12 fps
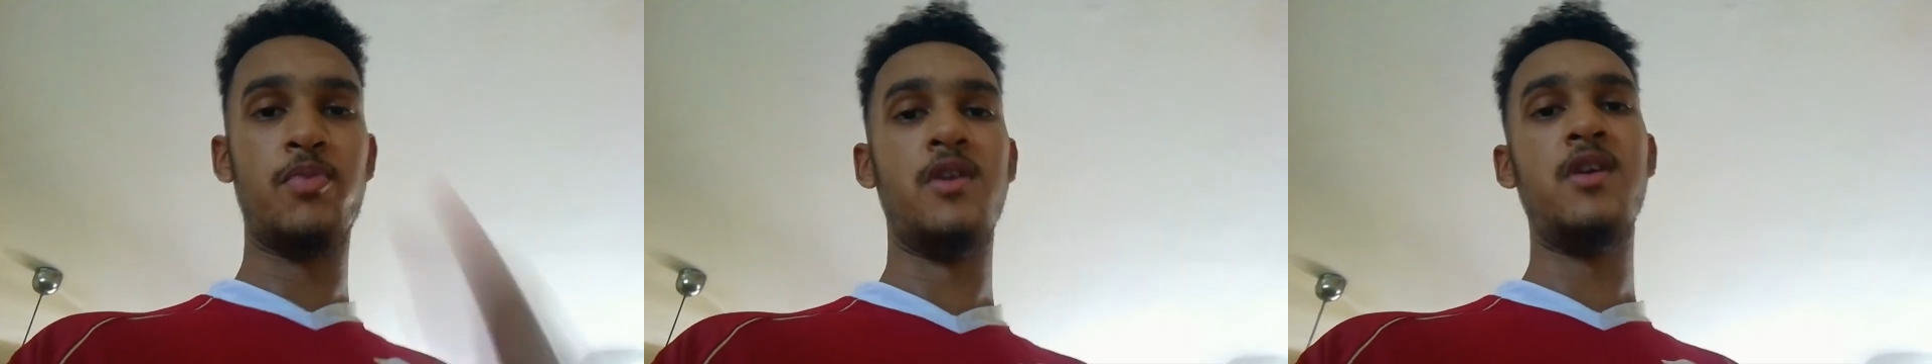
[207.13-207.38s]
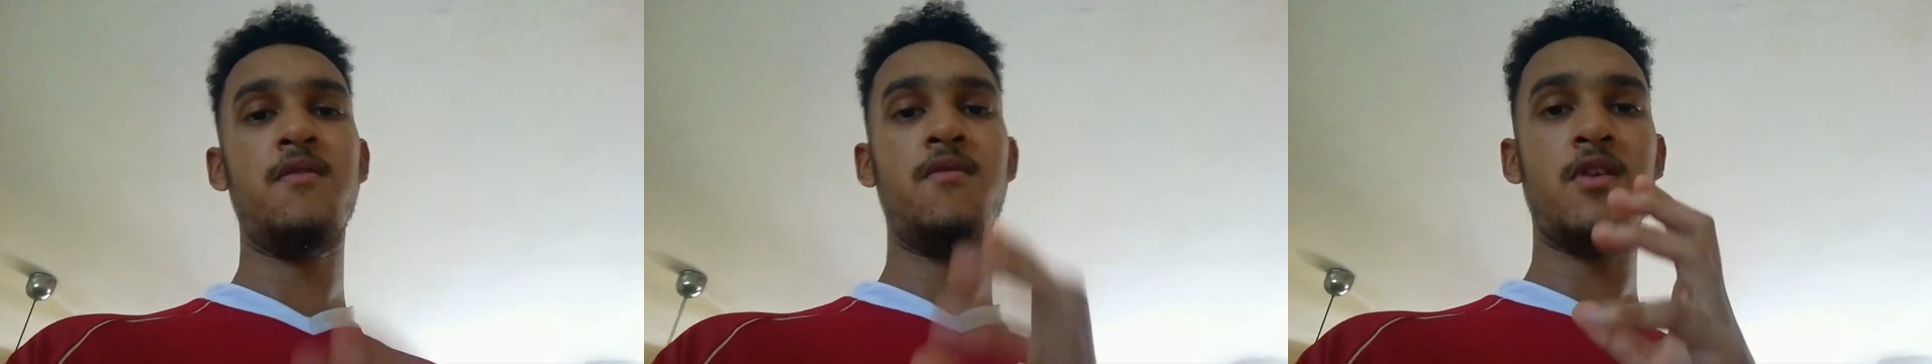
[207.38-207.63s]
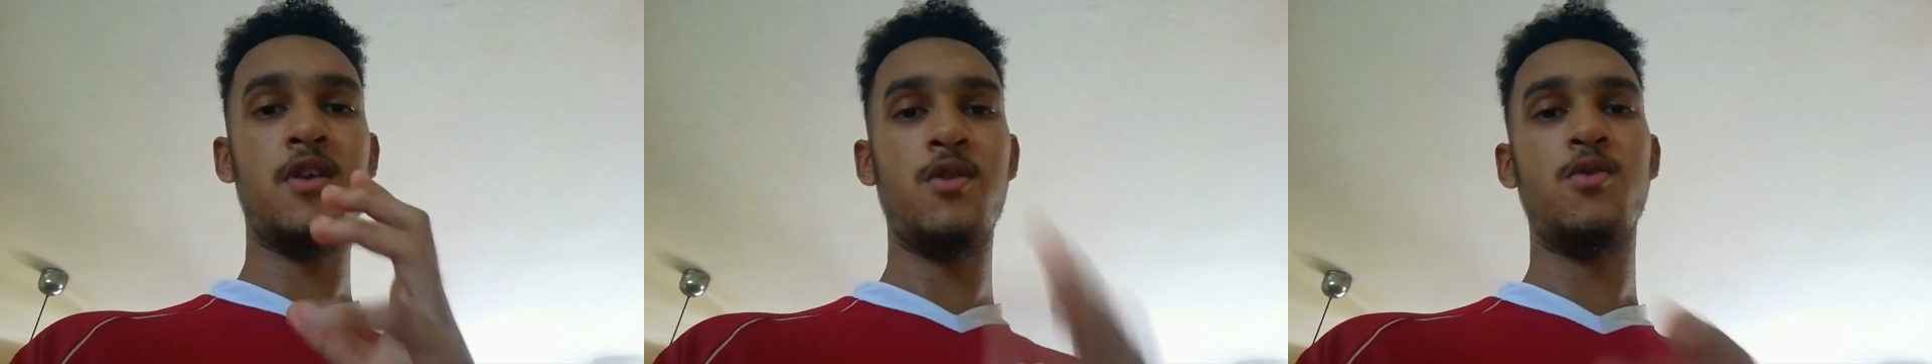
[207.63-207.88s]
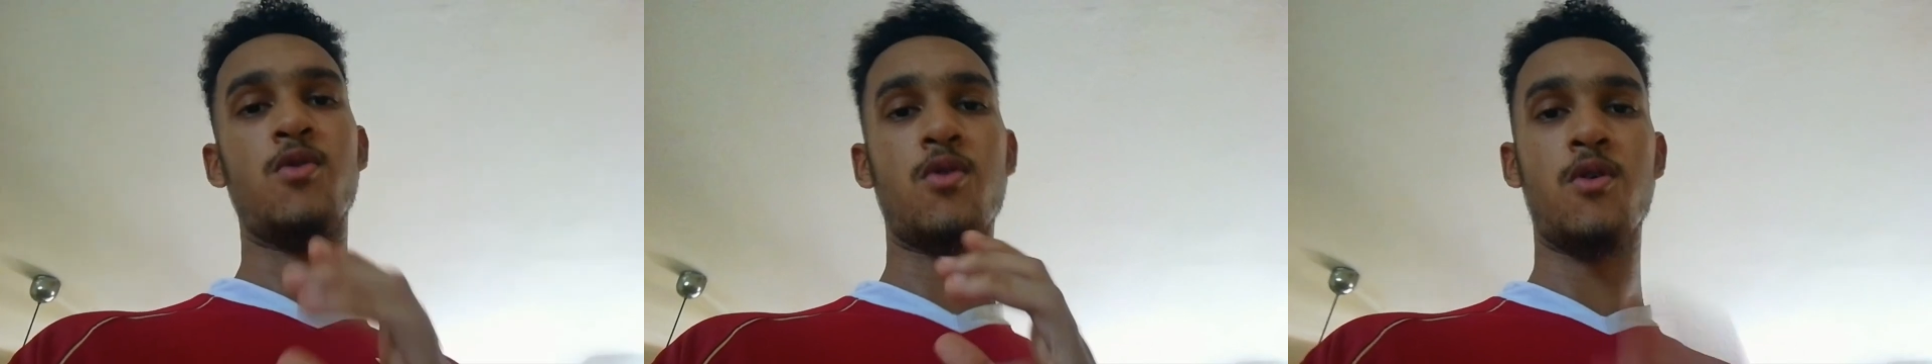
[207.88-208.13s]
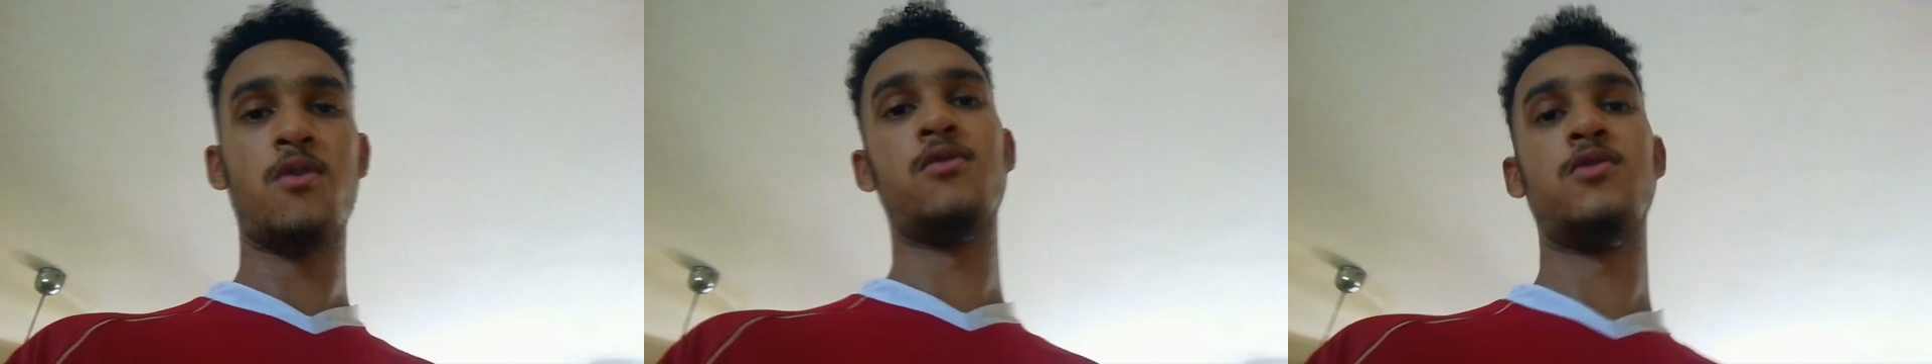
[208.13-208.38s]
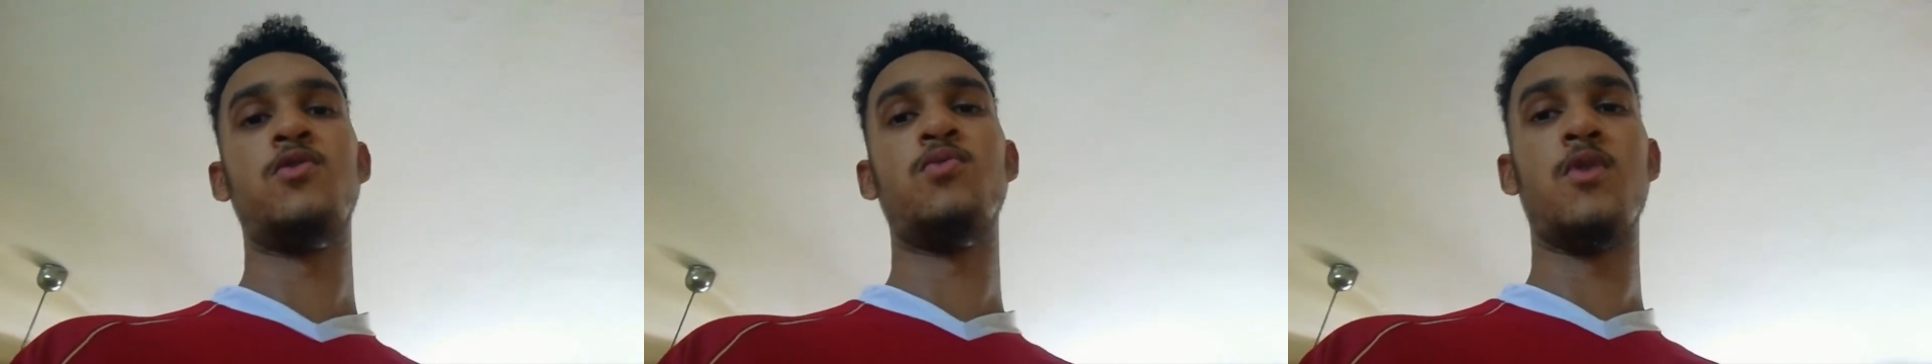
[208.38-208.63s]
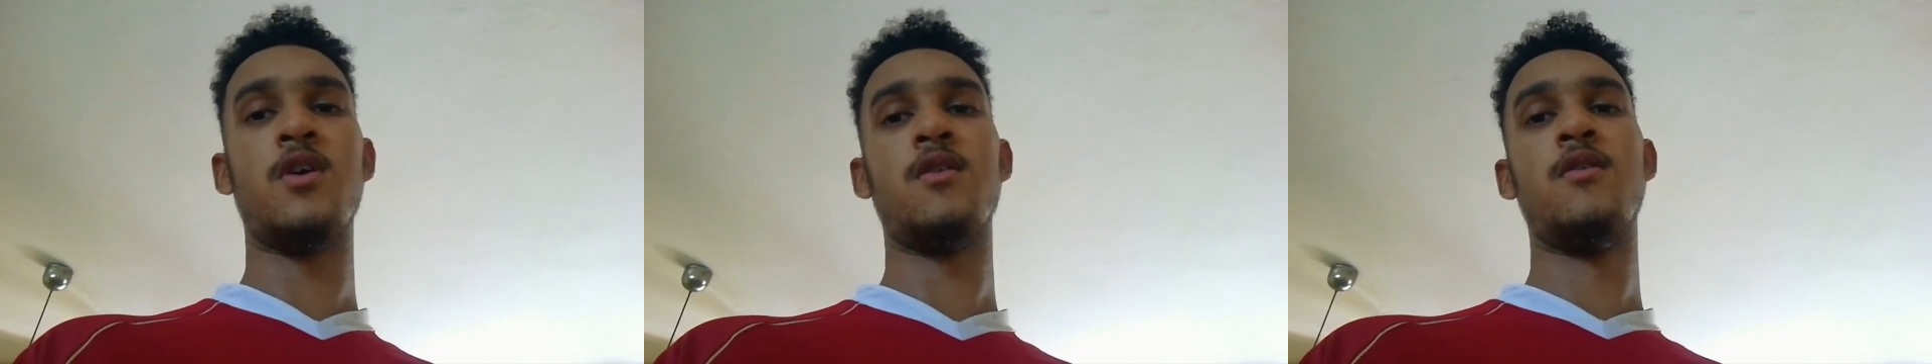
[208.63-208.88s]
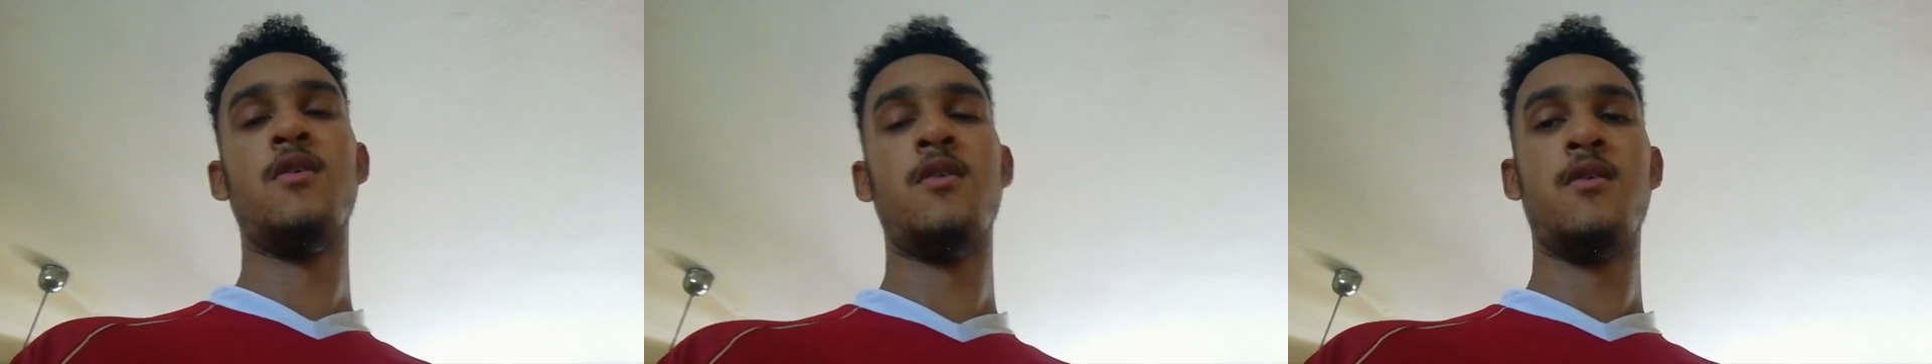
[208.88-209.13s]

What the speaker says: believing in your goals as well.